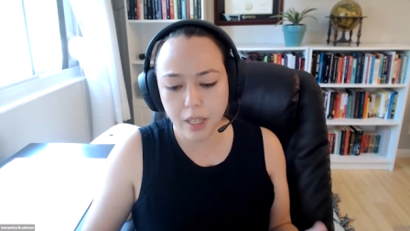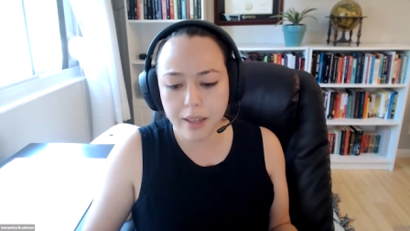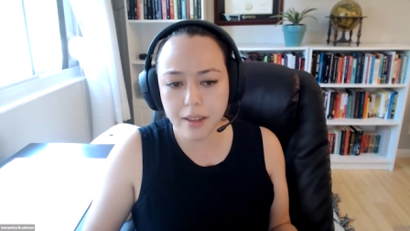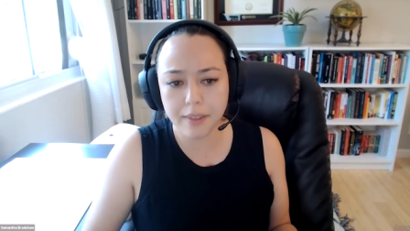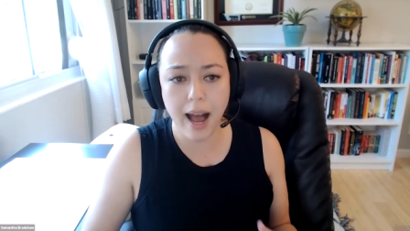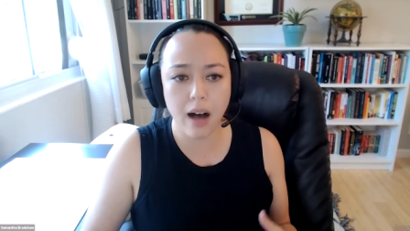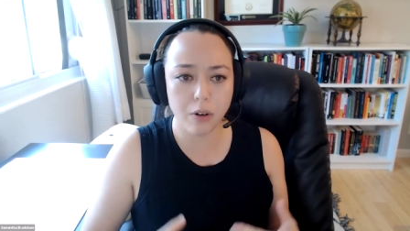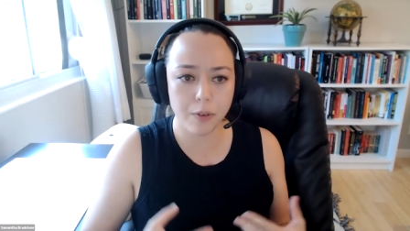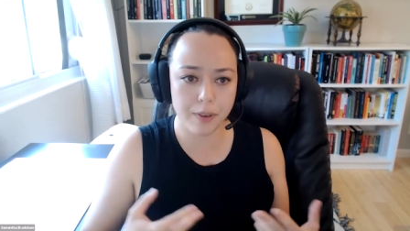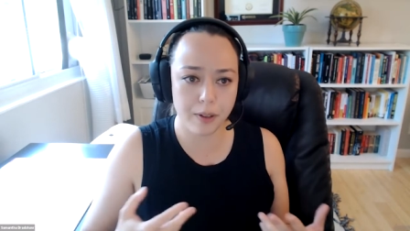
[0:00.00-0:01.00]
and then the
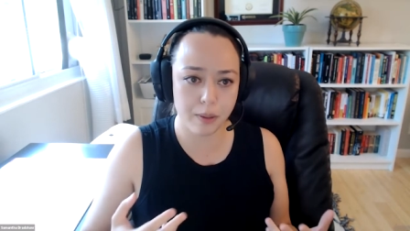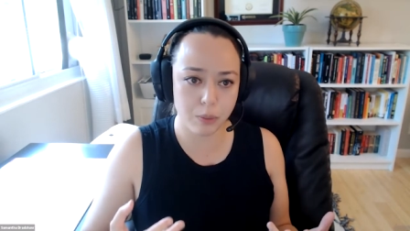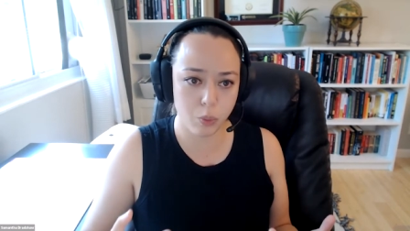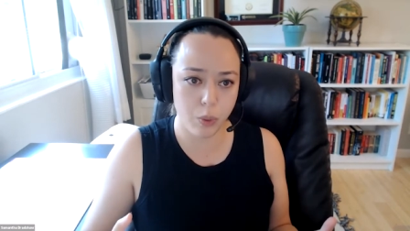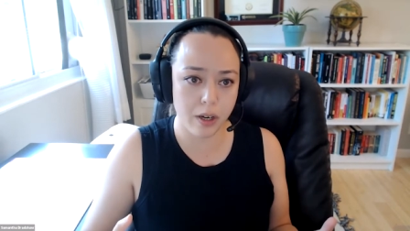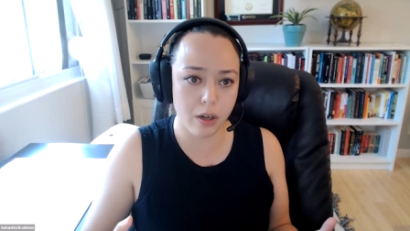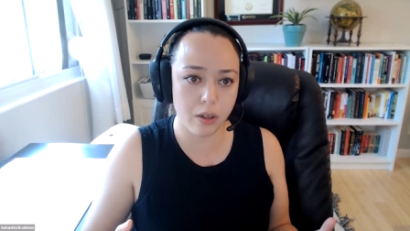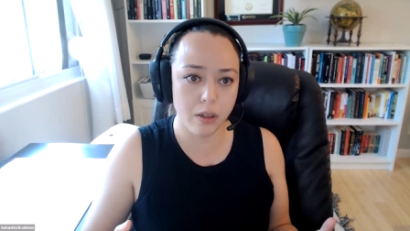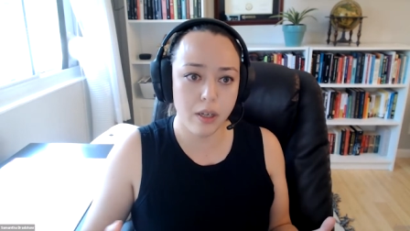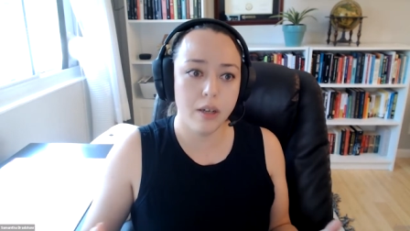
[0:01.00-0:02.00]
algorithms
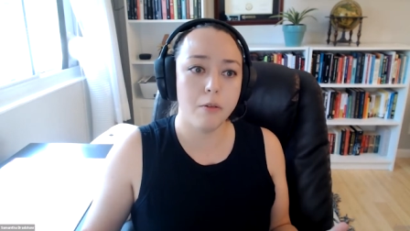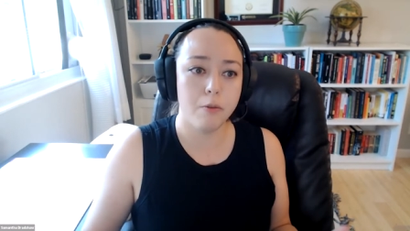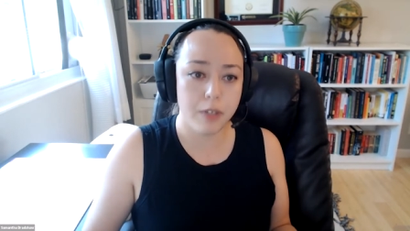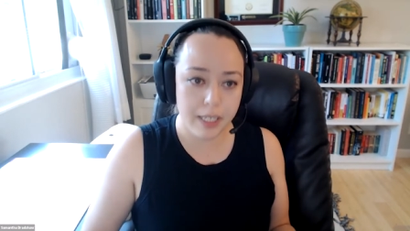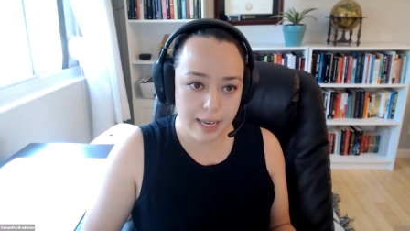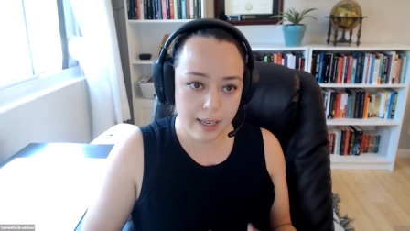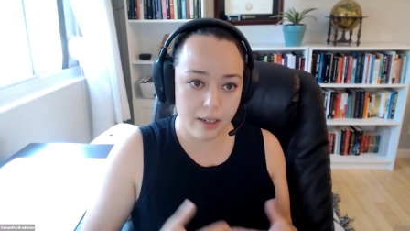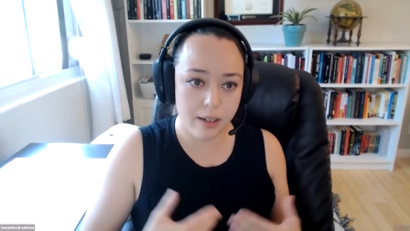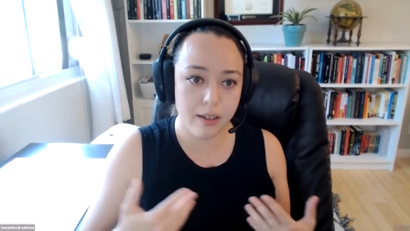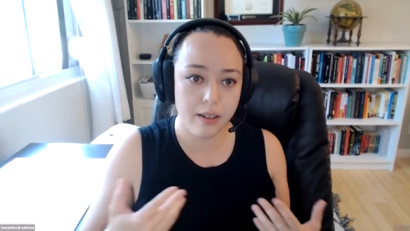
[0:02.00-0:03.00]
will feed
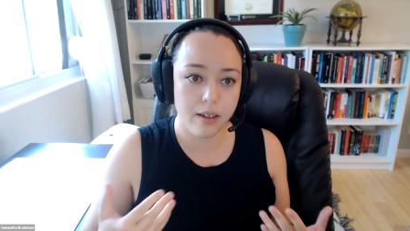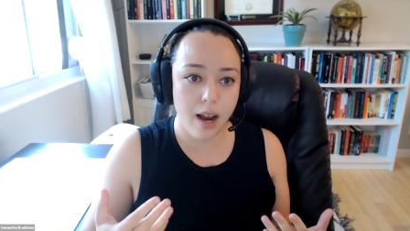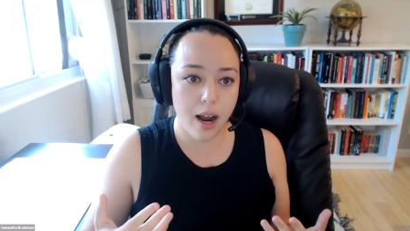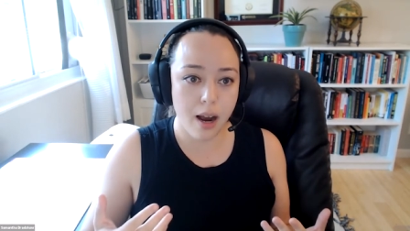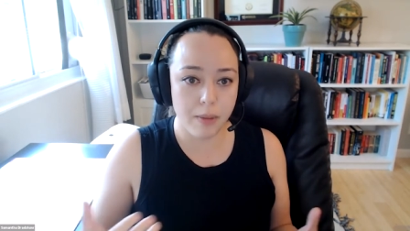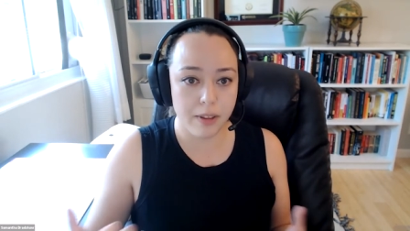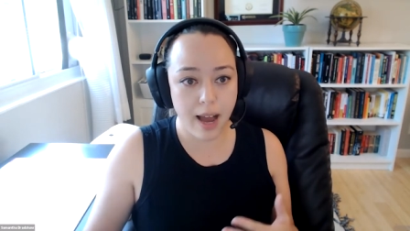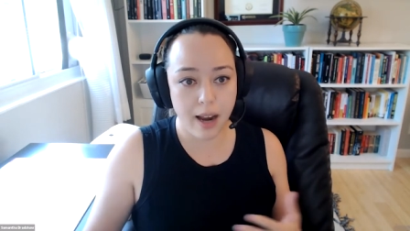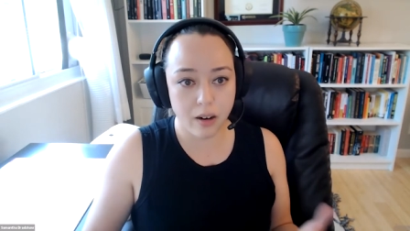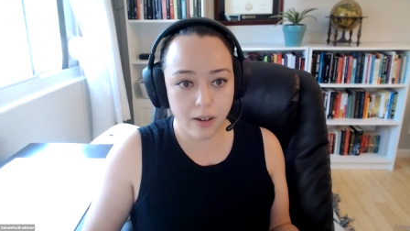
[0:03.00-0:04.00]
in um,
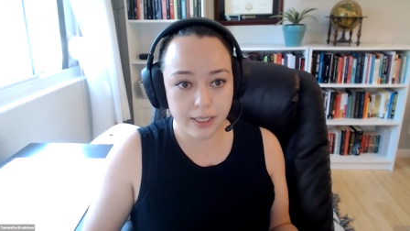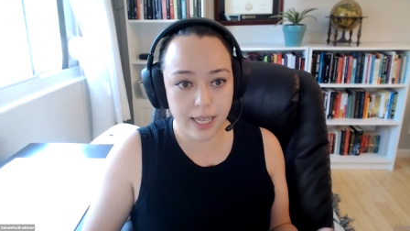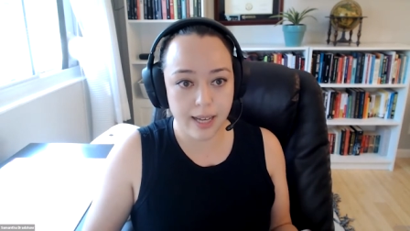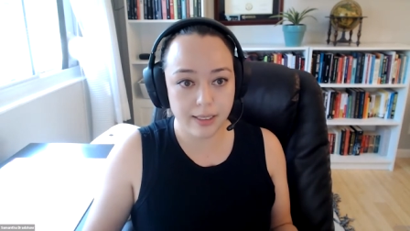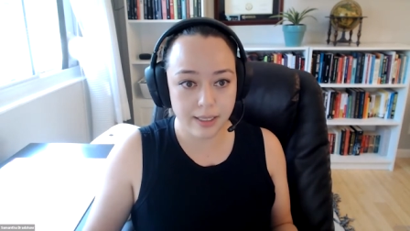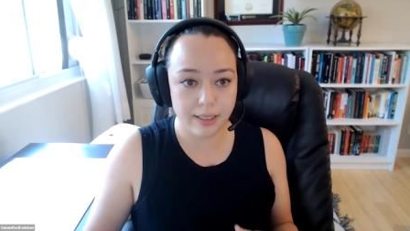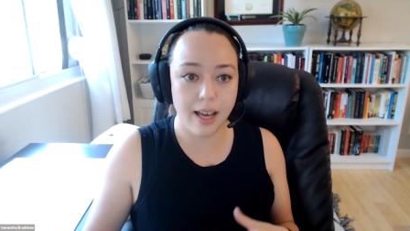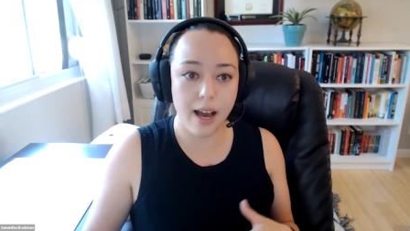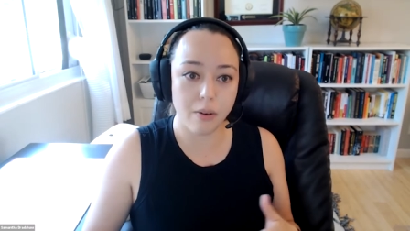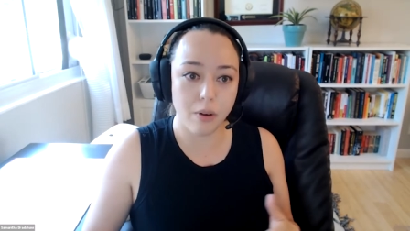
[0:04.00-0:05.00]
that content
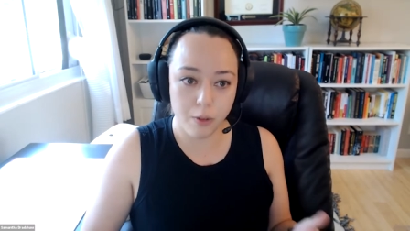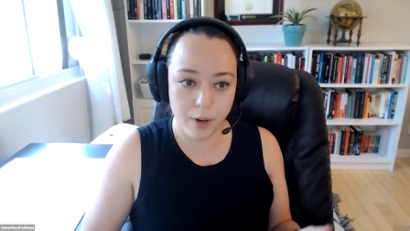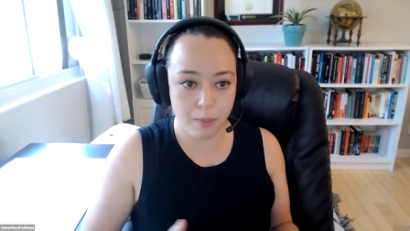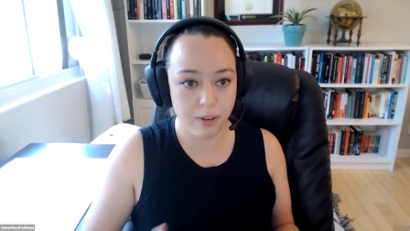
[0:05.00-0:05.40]
that already